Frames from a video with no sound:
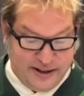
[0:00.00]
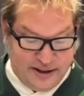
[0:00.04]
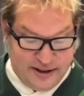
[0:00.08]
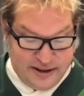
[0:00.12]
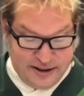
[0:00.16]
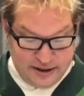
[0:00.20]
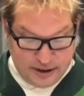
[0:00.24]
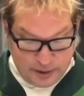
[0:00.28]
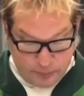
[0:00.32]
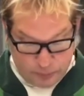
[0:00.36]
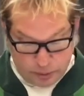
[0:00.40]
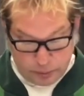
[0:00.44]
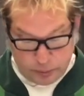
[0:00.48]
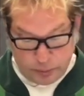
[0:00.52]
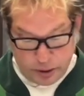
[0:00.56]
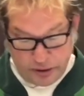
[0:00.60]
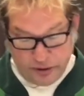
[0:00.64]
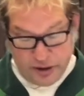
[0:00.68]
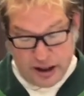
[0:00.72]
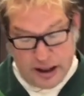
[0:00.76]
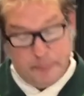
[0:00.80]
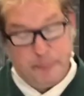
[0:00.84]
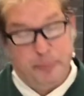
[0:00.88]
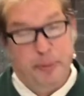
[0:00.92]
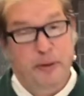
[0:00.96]
that were
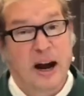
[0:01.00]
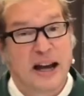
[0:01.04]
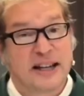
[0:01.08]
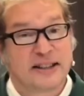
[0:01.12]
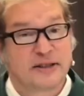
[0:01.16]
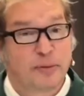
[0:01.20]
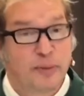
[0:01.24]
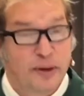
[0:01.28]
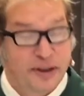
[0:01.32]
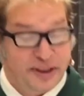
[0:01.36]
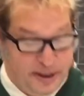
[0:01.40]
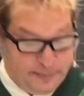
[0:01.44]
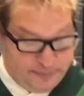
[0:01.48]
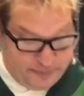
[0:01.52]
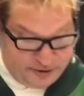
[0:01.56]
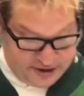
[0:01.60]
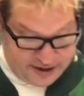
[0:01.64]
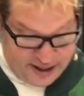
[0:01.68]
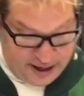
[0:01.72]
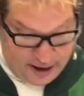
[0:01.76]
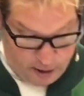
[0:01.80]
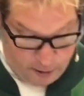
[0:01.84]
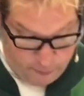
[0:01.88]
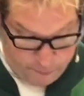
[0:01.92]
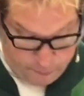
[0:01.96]
really impressed with
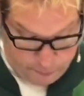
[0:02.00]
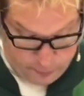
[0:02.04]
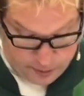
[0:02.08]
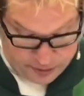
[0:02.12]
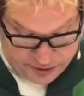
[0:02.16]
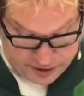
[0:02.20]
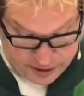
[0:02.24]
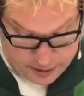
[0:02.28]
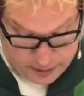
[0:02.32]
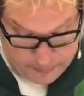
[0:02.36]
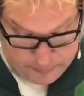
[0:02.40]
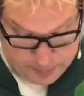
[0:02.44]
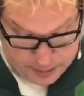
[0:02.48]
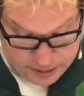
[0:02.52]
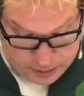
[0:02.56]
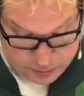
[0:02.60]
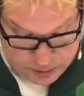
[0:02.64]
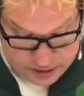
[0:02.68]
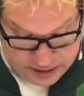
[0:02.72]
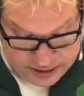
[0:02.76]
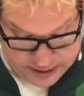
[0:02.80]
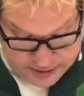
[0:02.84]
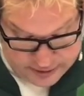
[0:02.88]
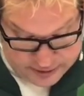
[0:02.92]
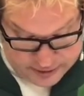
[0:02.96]
themselves, with their
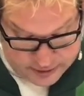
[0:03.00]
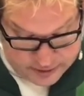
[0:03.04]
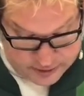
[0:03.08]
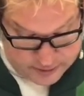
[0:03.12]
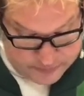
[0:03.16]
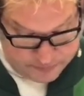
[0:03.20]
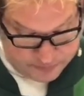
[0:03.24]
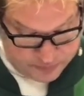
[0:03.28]
abilities.